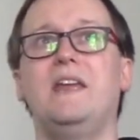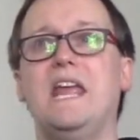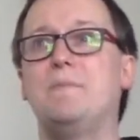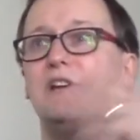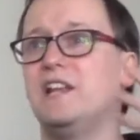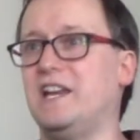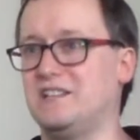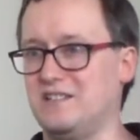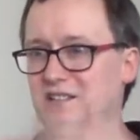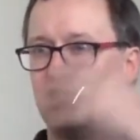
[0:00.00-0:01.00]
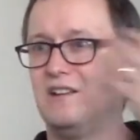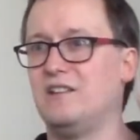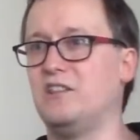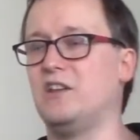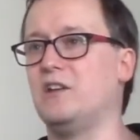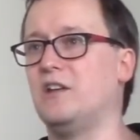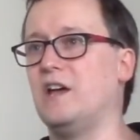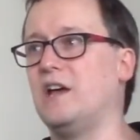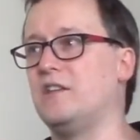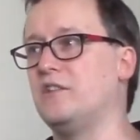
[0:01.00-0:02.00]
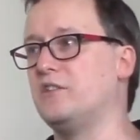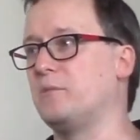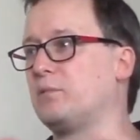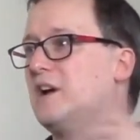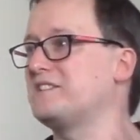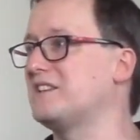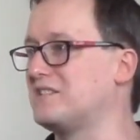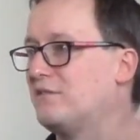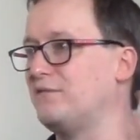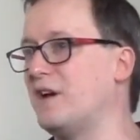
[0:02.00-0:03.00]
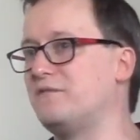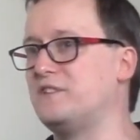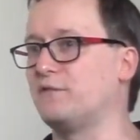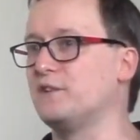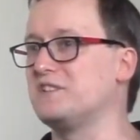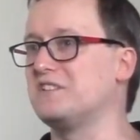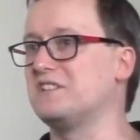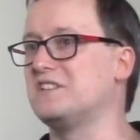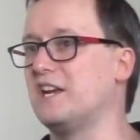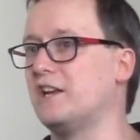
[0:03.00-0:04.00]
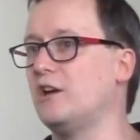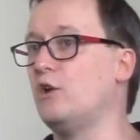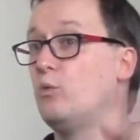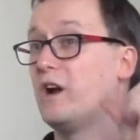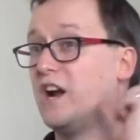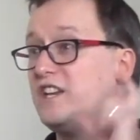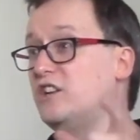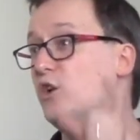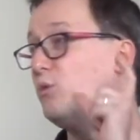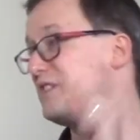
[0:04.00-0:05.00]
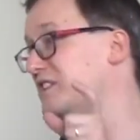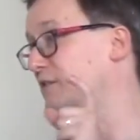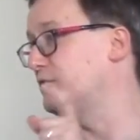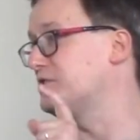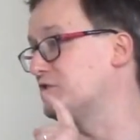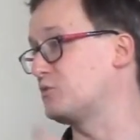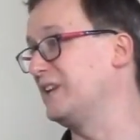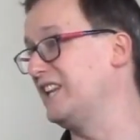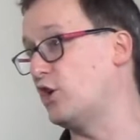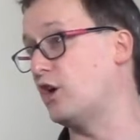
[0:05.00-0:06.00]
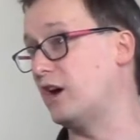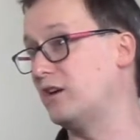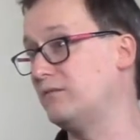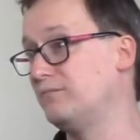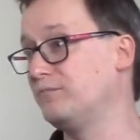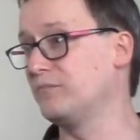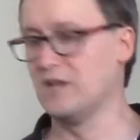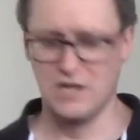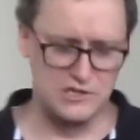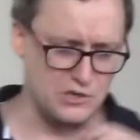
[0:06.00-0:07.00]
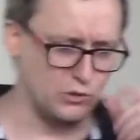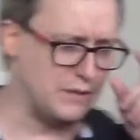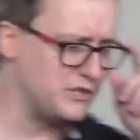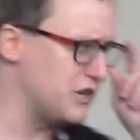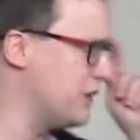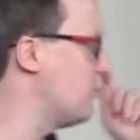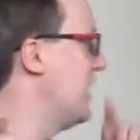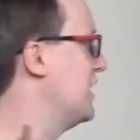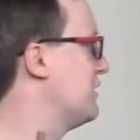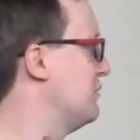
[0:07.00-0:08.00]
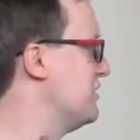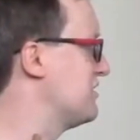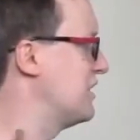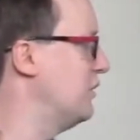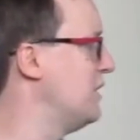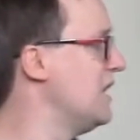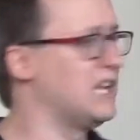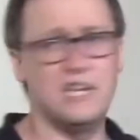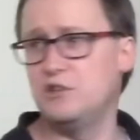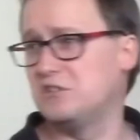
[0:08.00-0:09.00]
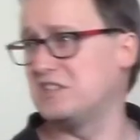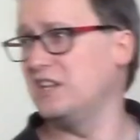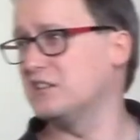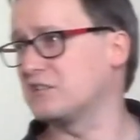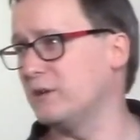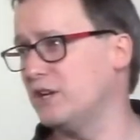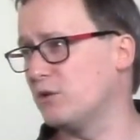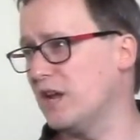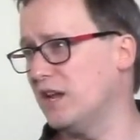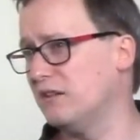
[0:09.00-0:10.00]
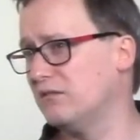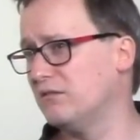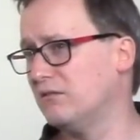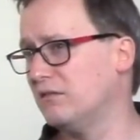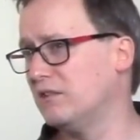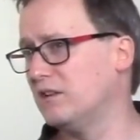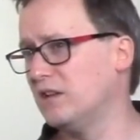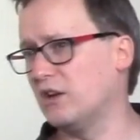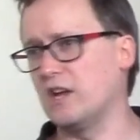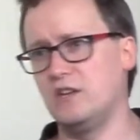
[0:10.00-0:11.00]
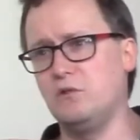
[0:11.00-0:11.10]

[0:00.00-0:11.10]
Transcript: emulate the process of differences in data where I know what the differences really are. So let me try to walk you through this code. Can you see the screen okay? Okay,